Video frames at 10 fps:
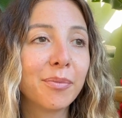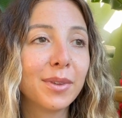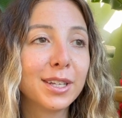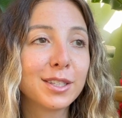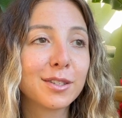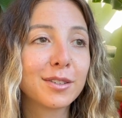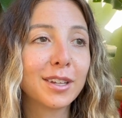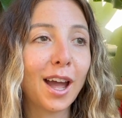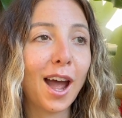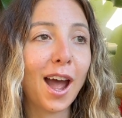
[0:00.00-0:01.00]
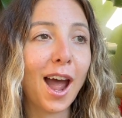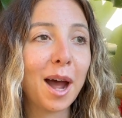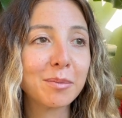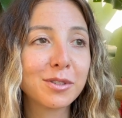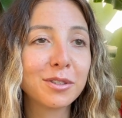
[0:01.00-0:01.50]
It's
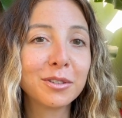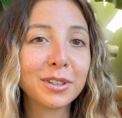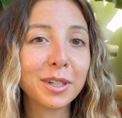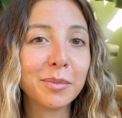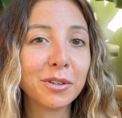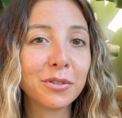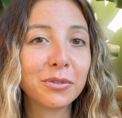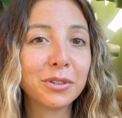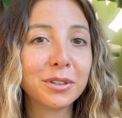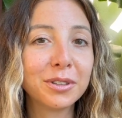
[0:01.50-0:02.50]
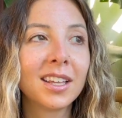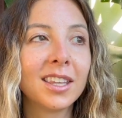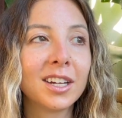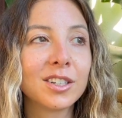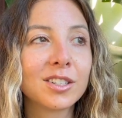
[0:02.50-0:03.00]
absolutely beautiful.
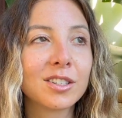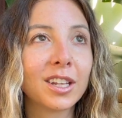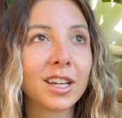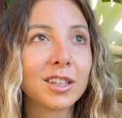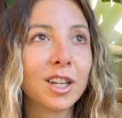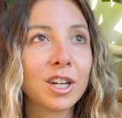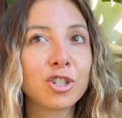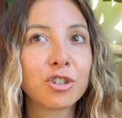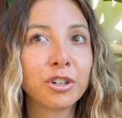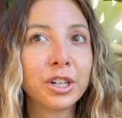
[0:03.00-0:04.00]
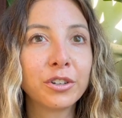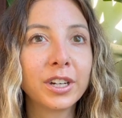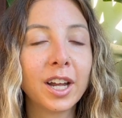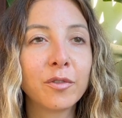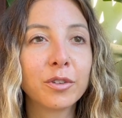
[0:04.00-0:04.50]
There's like lush
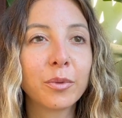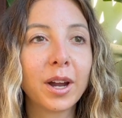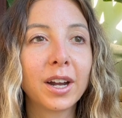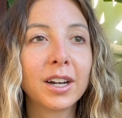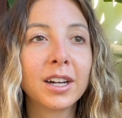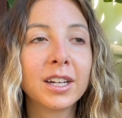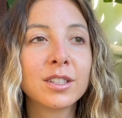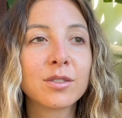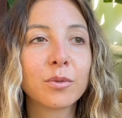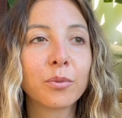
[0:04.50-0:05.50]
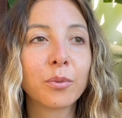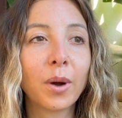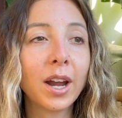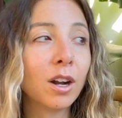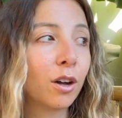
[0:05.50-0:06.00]
greenery everywhere. It's
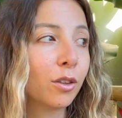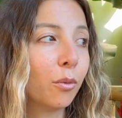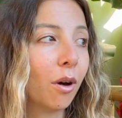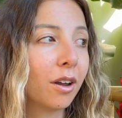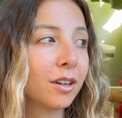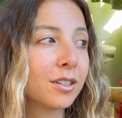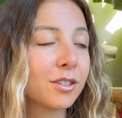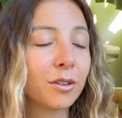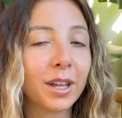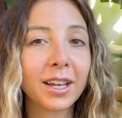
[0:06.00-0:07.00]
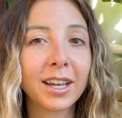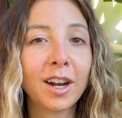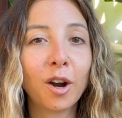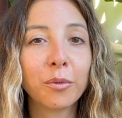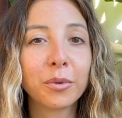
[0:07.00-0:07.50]
right on the water. So like in
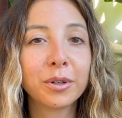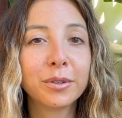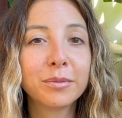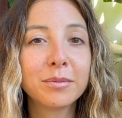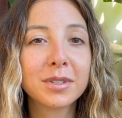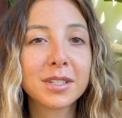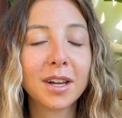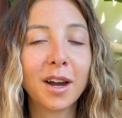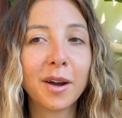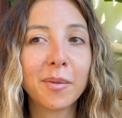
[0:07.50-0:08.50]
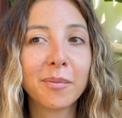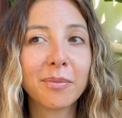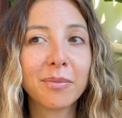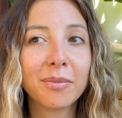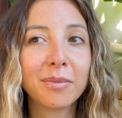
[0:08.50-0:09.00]
our rooms,
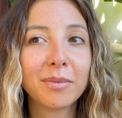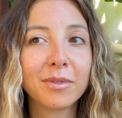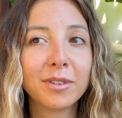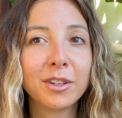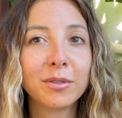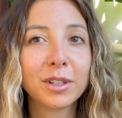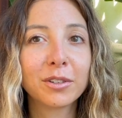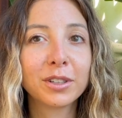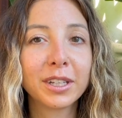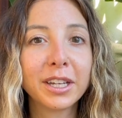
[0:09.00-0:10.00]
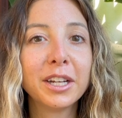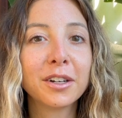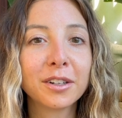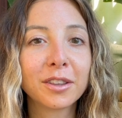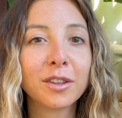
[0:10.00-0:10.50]
you literally
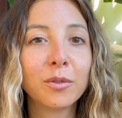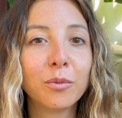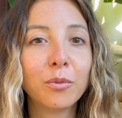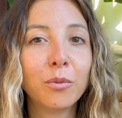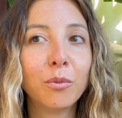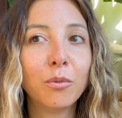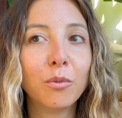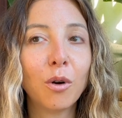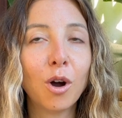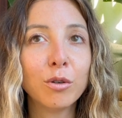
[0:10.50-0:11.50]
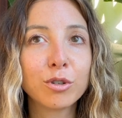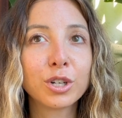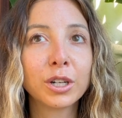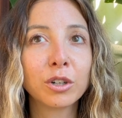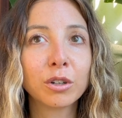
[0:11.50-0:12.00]
hear the
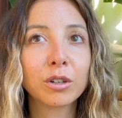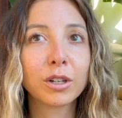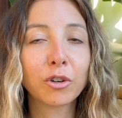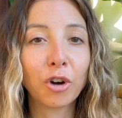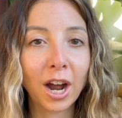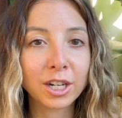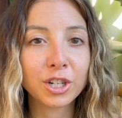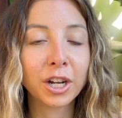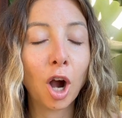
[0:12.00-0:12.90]
ocean crashing